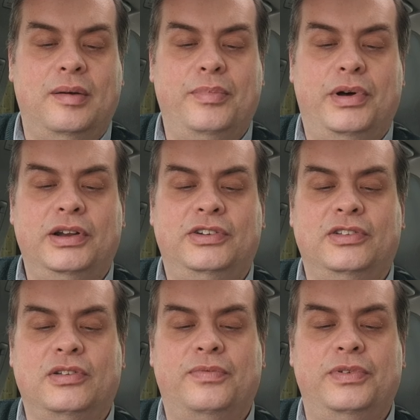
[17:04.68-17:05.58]
Market share
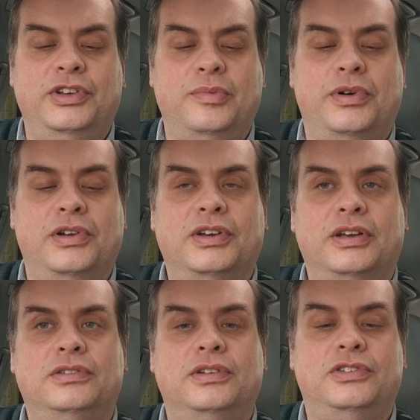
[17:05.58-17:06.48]
has gone from
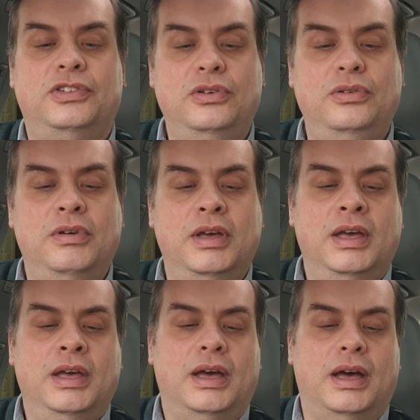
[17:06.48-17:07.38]
2.6 to 2.
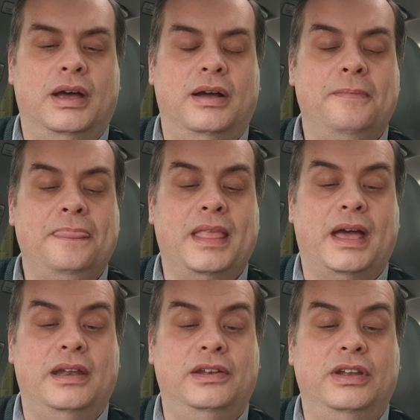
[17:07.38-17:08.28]
And
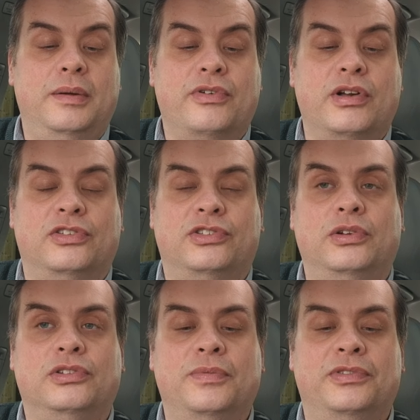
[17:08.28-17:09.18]
the number of cars
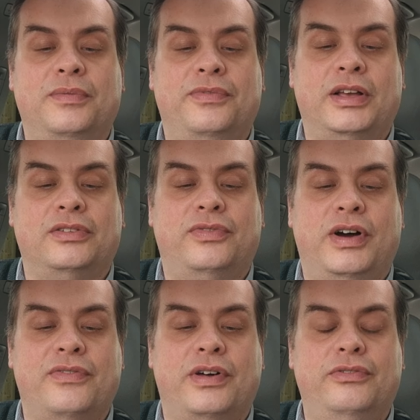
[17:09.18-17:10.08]
sold has gone from
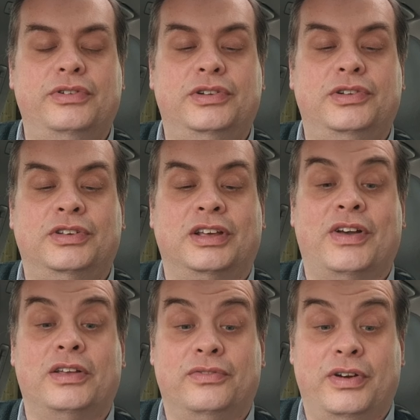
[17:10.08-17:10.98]
7,500 to
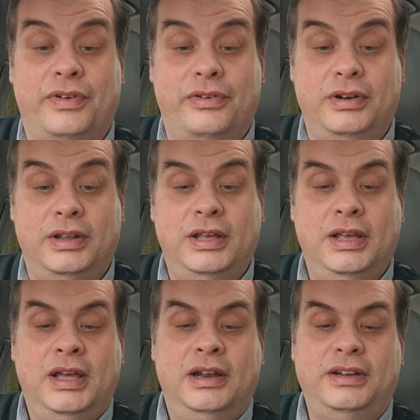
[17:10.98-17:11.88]
6,500.
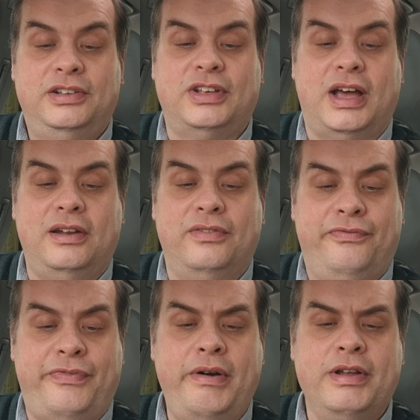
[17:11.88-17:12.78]
Nissan, a
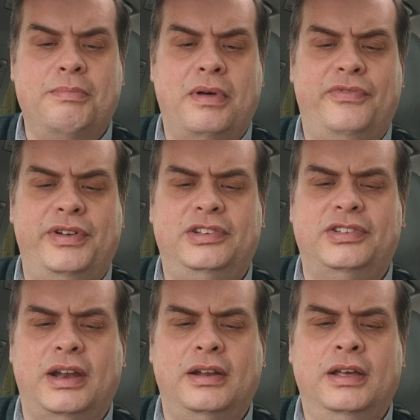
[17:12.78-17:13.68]
very good month for
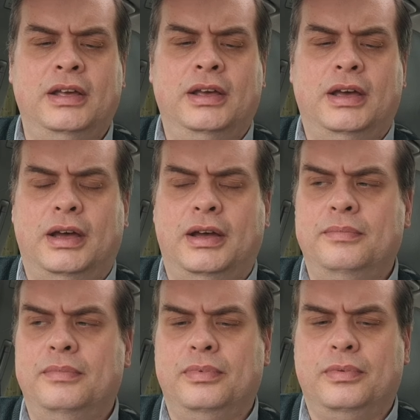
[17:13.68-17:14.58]
Nissan.
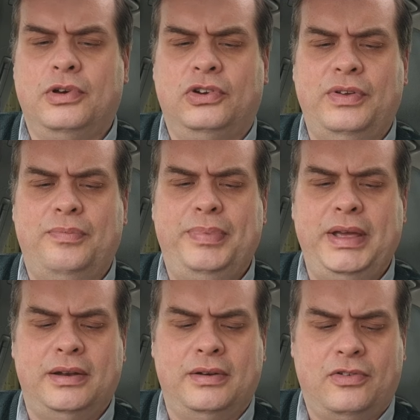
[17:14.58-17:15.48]
Gosh, they've
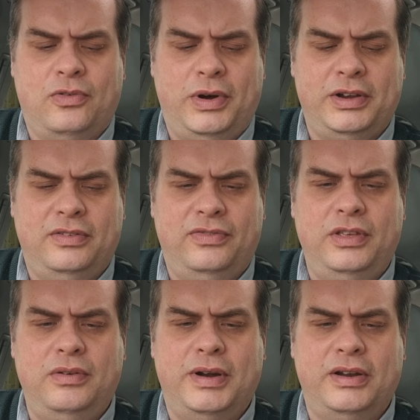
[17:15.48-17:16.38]
beaten quite a
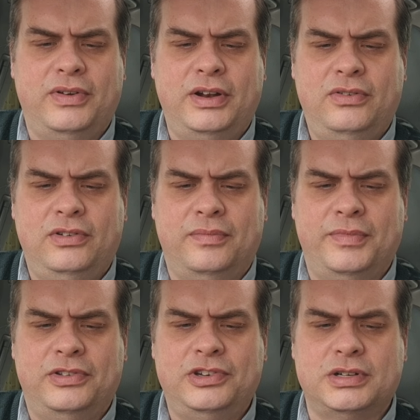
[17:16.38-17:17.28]
few manufacturers on
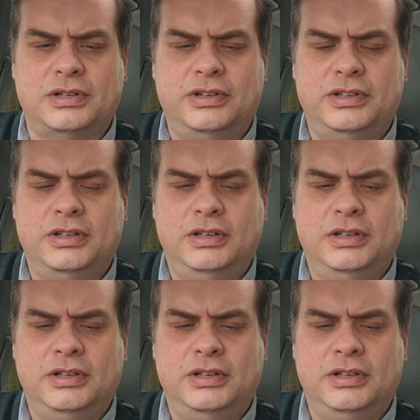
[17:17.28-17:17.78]
this chart.